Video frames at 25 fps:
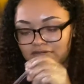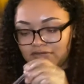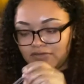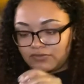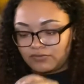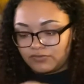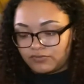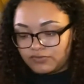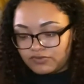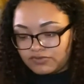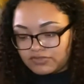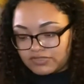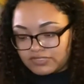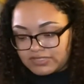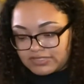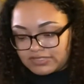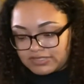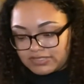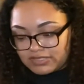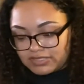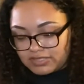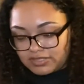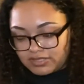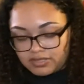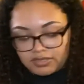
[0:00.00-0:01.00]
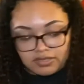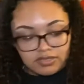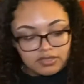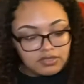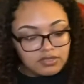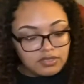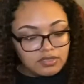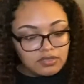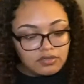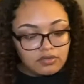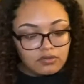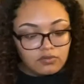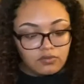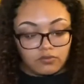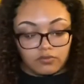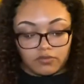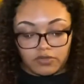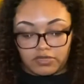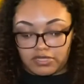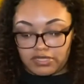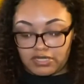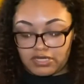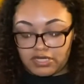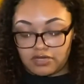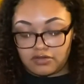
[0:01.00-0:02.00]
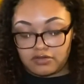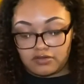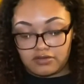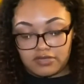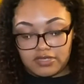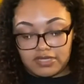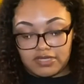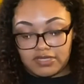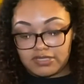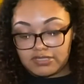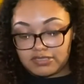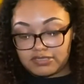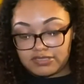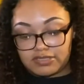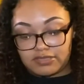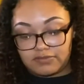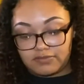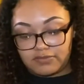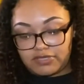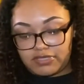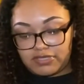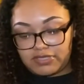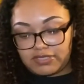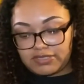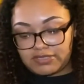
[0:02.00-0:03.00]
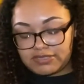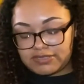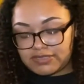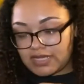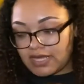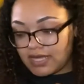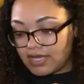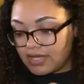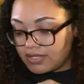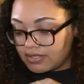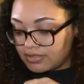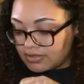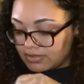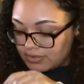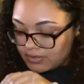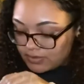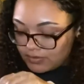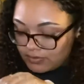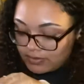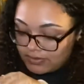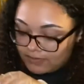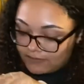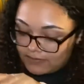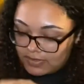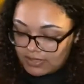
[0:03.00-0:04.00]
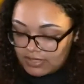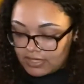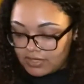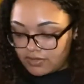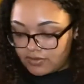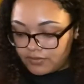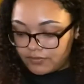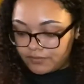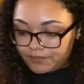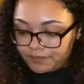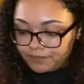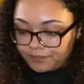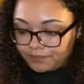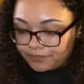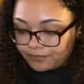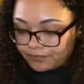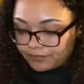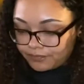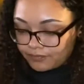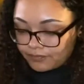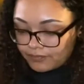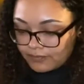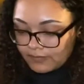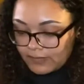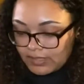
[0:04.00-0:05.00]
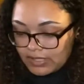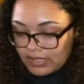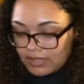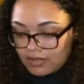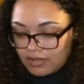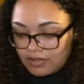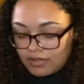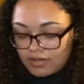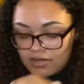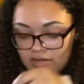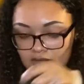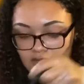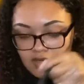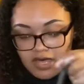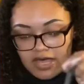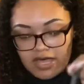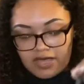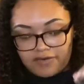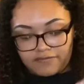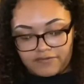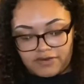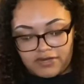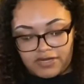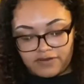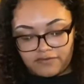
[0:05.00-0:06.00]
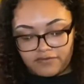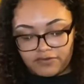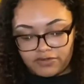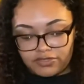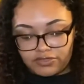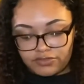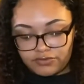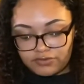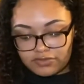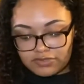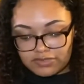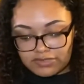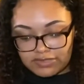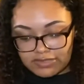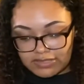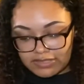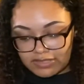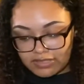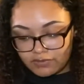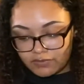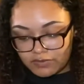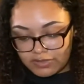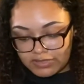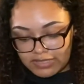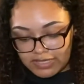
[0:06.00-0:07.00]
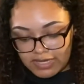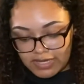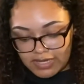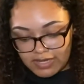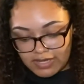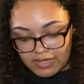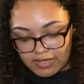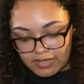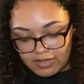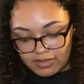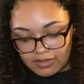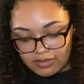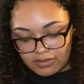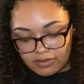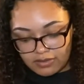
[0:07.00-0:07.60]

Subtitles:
we'll just see what color that ends up being, because I don't even know. I've never used liquid dye.